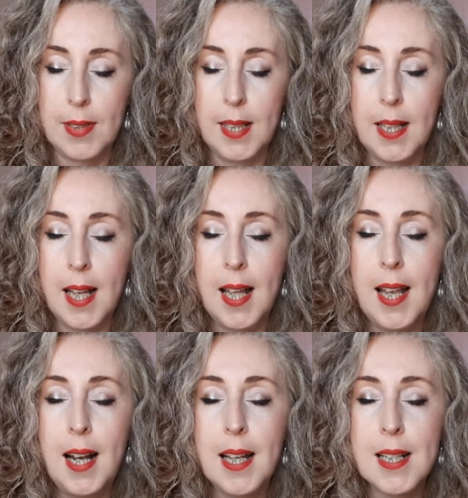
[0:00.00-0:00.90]

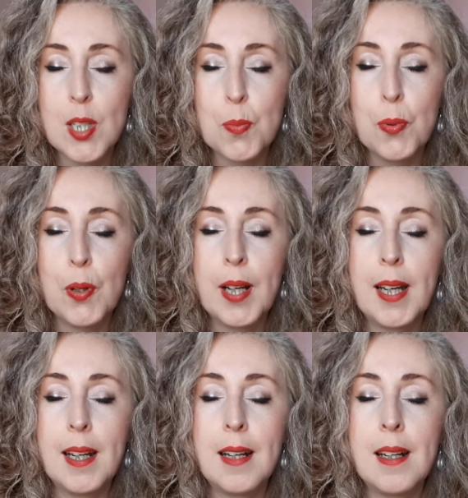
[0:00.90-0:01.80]
inhaling
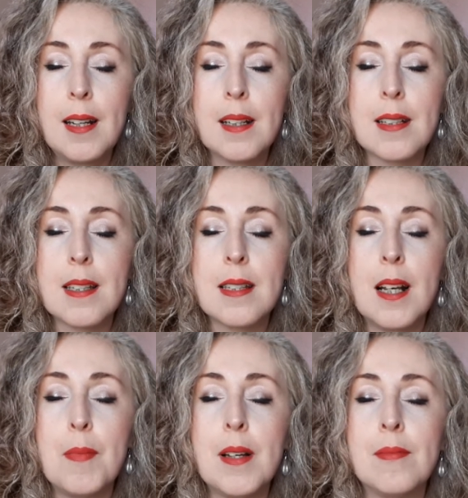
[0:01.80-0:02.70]
spring and
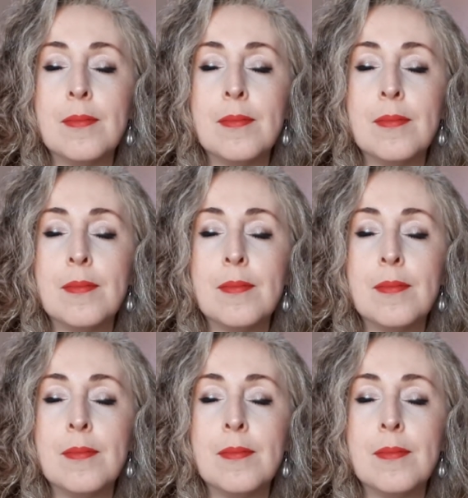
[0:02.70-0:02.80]
summer,